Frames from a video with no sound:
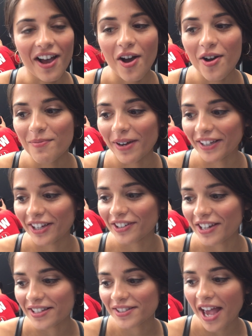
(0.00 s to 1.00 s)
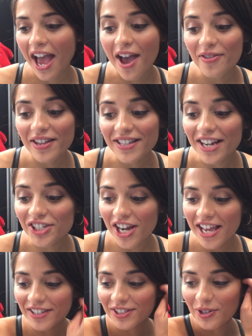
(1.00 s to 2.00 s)
Oh my goodness. There's
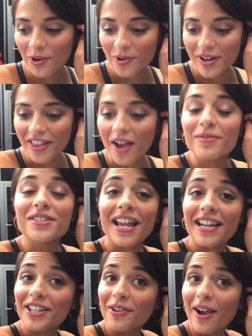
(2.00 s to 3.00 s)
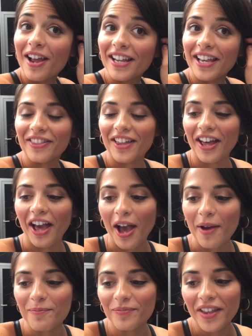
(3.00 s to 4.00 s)
actually a story that I was telling you earlier that
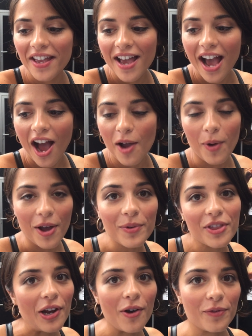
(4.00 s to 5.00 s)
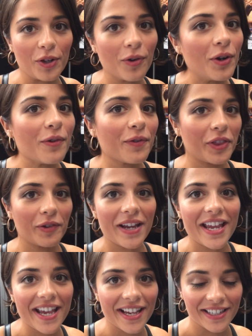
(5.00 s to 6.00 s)
I worked with a lot of the crew for
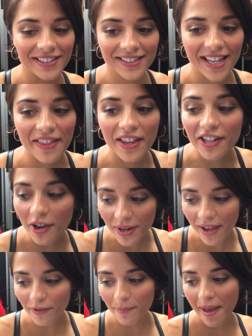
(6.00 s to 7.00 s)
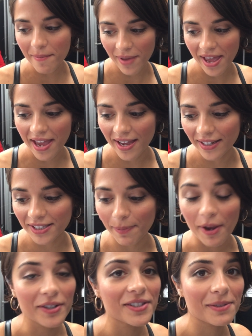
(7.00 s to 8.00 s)
3 years, and they'd only ever met me and
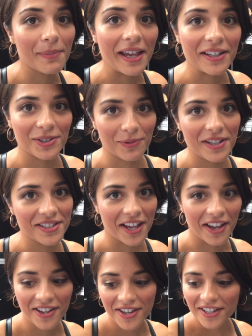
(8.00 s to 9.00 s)
spoken to me as IRISA.